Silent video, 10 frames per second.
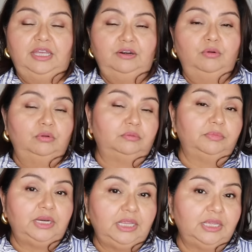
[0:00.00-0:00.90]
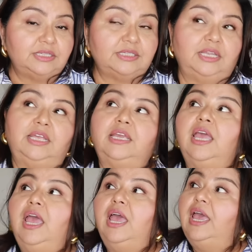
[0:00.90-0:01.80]
that old money aesthetic,
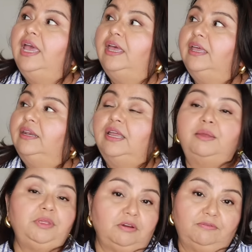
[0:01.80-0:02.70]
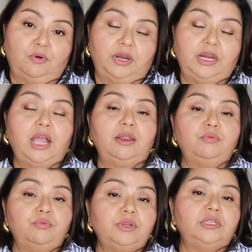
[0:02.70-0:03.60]
and I'm here for it. I
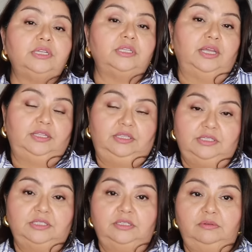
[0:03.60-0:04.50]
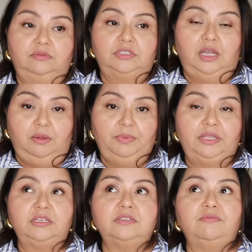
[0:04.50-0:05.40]
really like this little top.
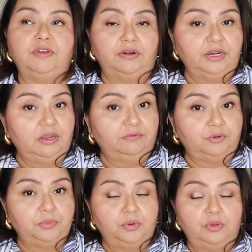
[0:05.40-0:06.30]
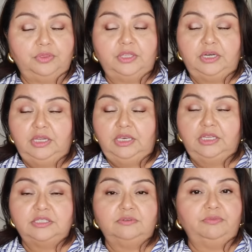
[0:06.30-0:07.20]
It is very comfortable. The knit is a